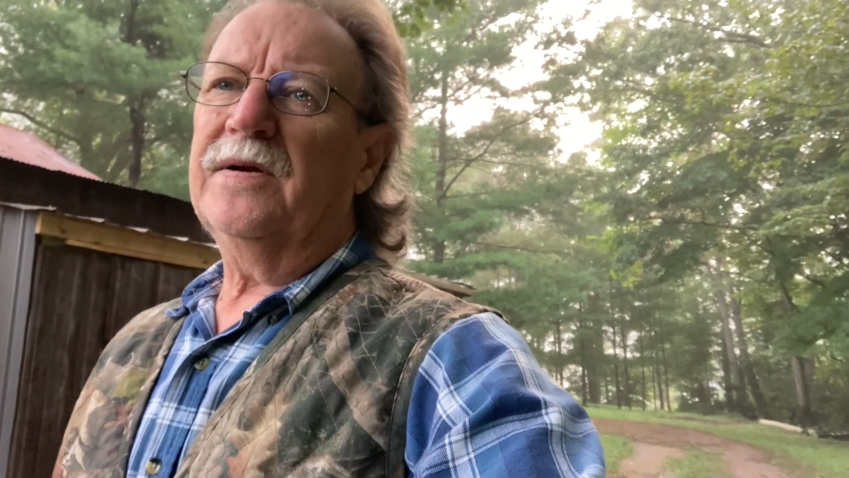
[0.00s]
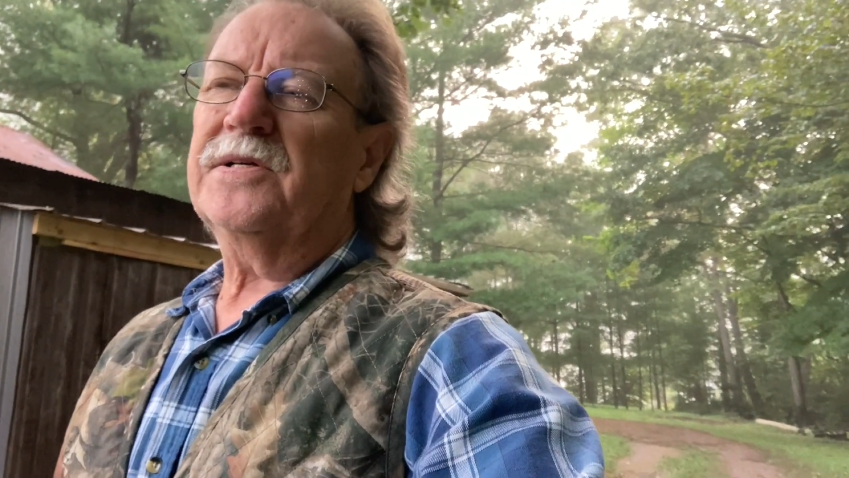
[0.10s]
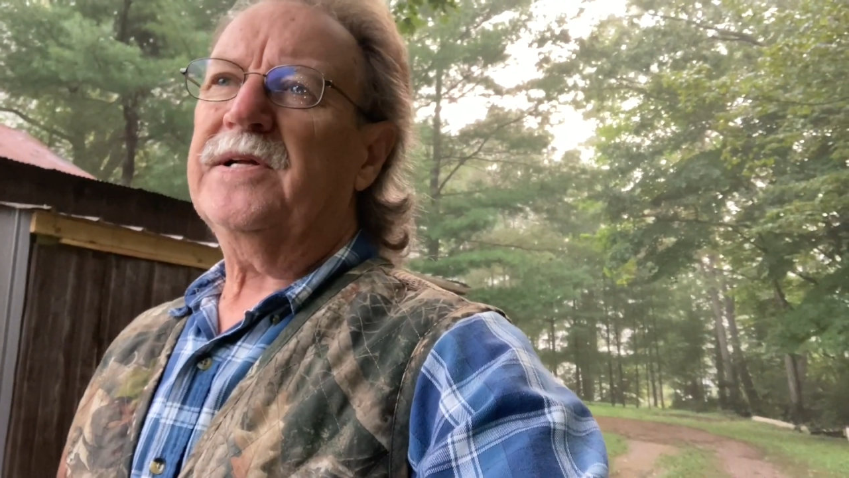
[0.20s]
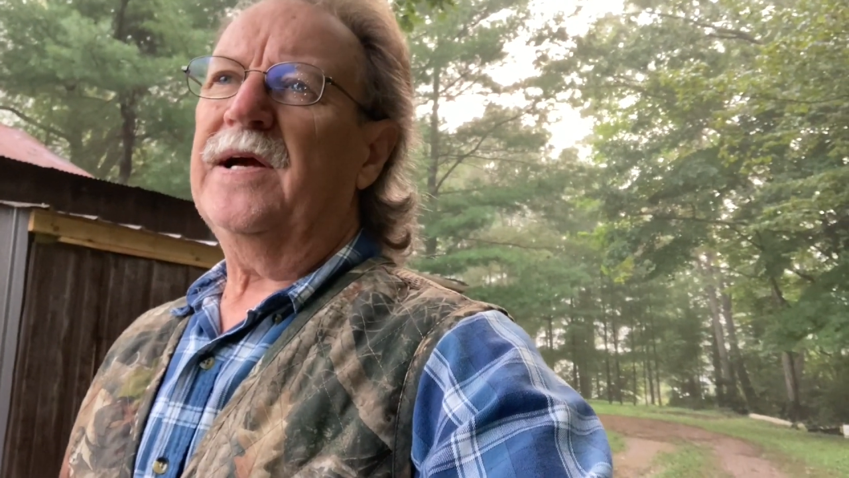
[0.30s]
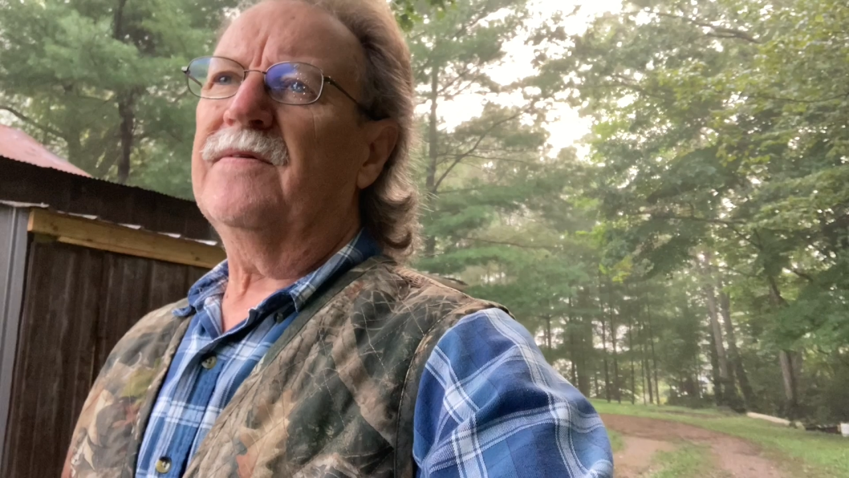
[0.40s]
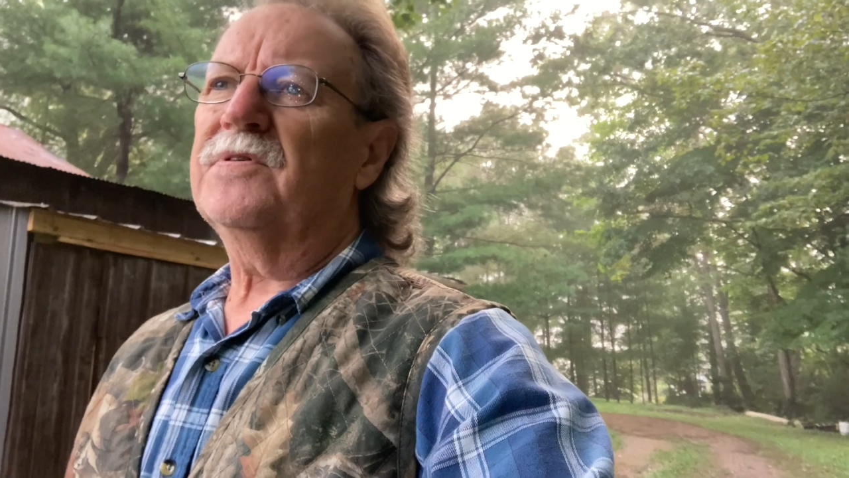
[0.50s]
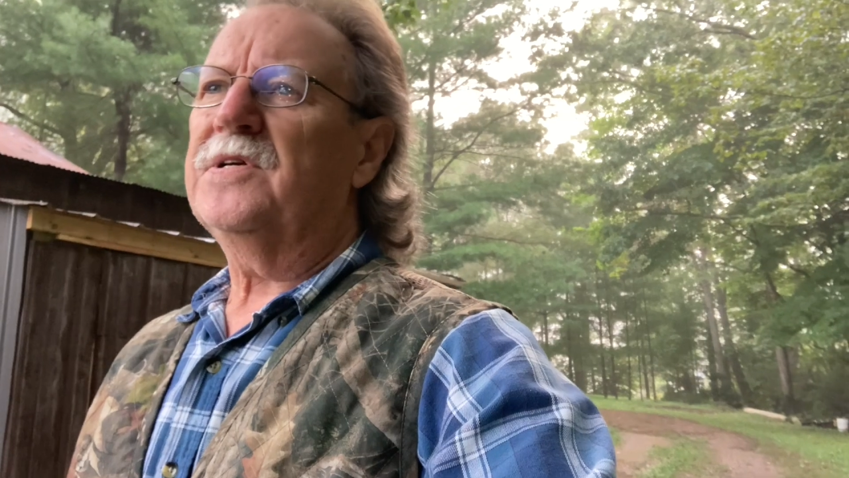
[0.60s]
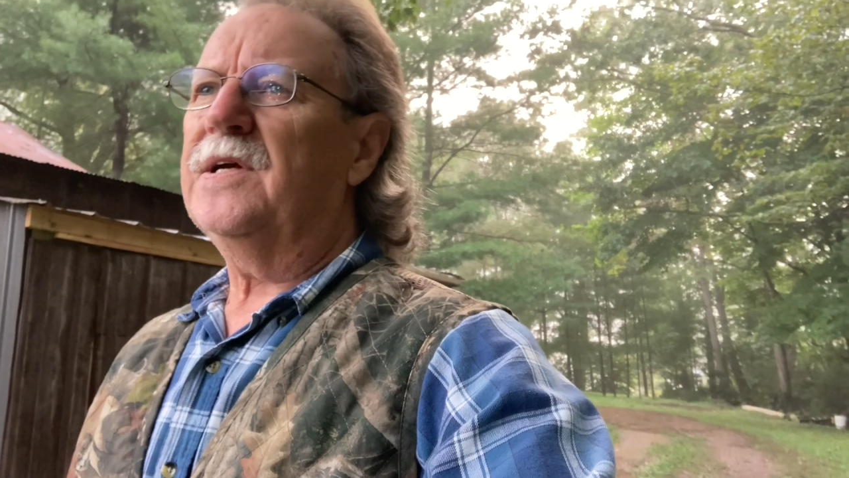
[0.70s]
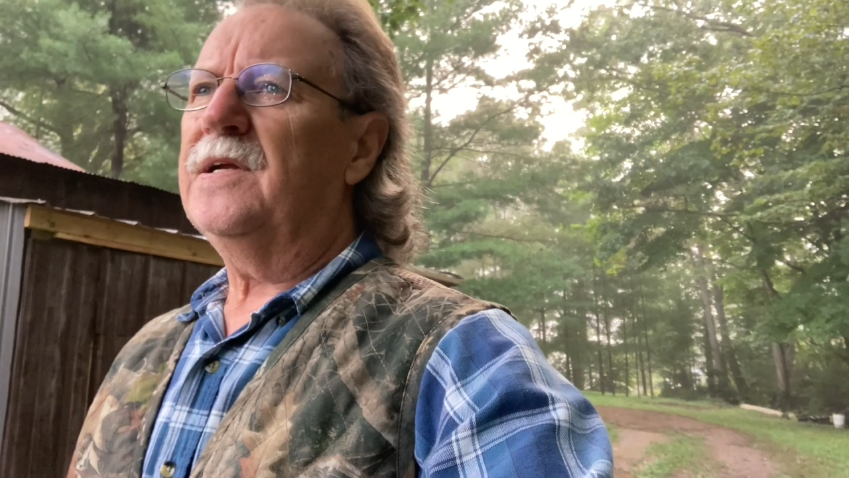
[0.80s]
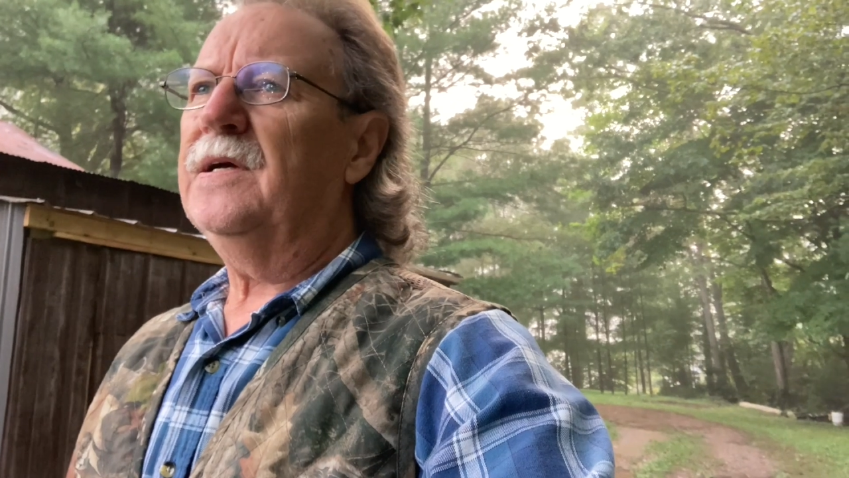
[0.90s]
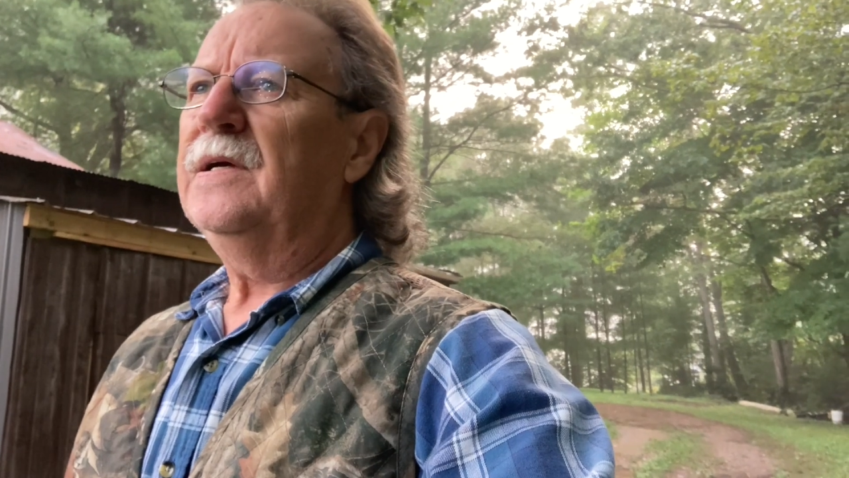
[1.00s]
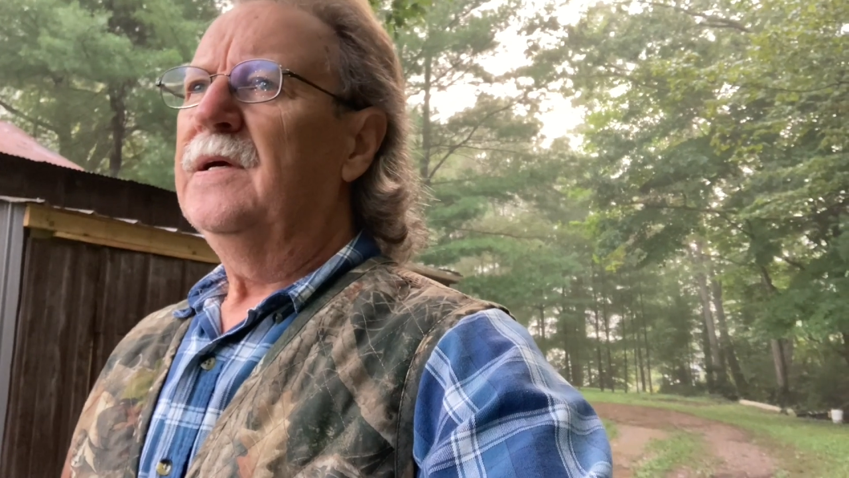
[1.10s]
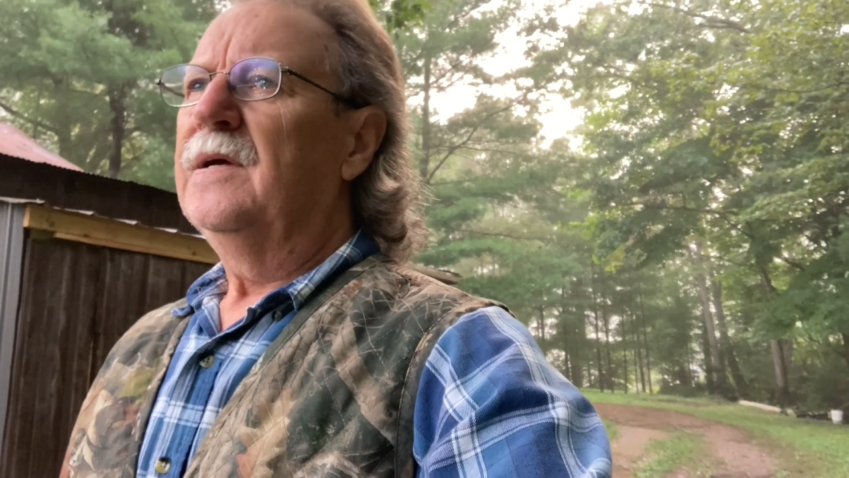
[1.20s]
in the state of Virginia,